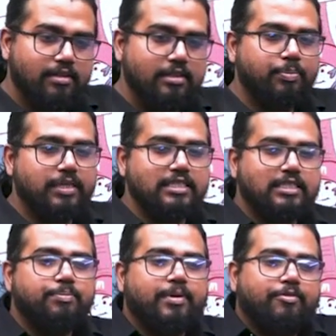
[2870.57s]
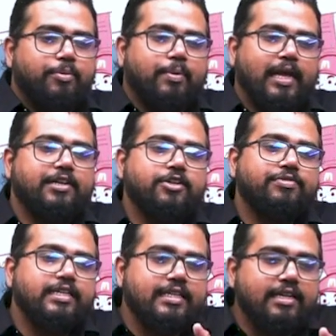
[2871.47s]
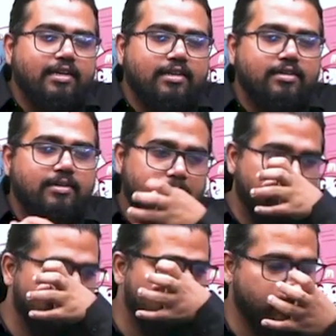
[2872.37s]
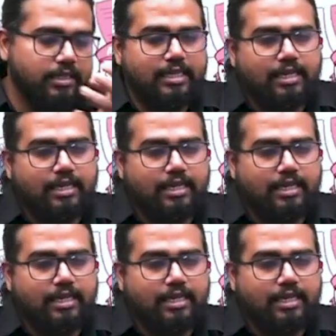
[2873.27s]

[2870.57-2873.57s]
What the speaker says: the purchasing power parity of India or the